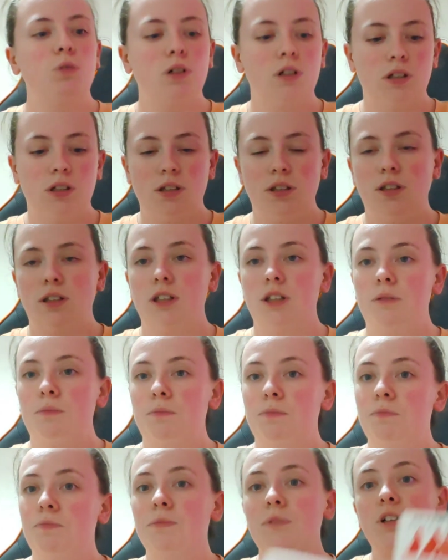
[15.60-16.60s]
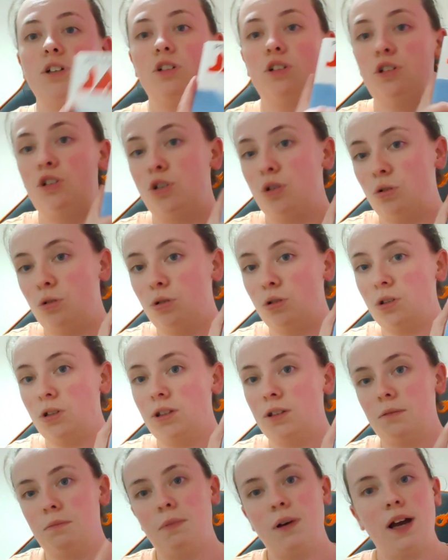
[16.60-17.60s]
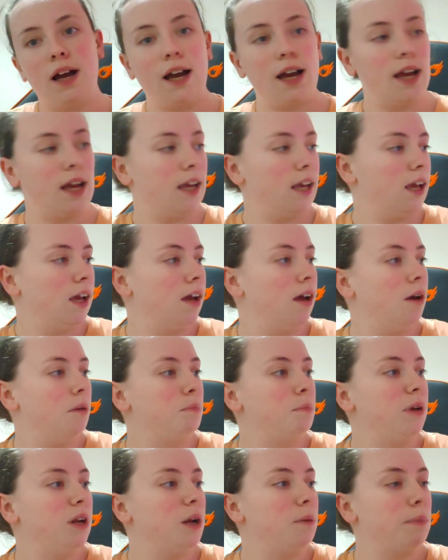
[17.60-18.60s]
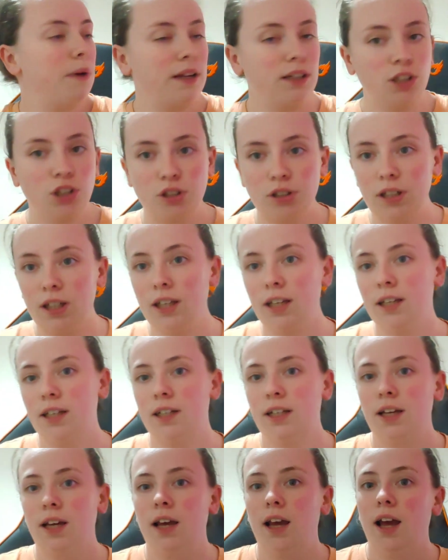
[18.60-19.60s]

was Jaws by Peter Benchley,